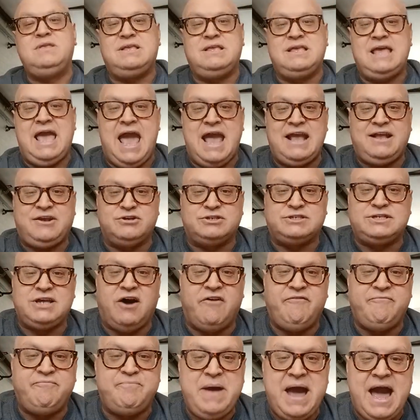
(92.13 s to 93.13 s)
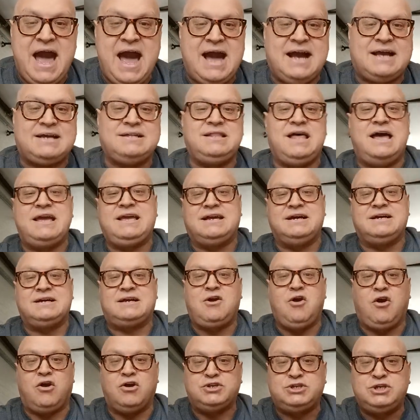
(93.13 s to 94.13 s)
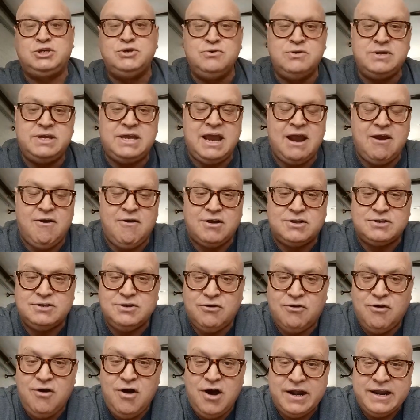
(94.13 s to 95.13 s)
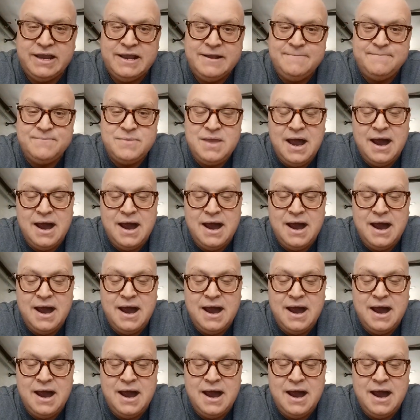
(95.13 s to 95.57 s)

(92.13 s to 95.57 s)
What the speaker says: yank yourself back like a cartoon character on it.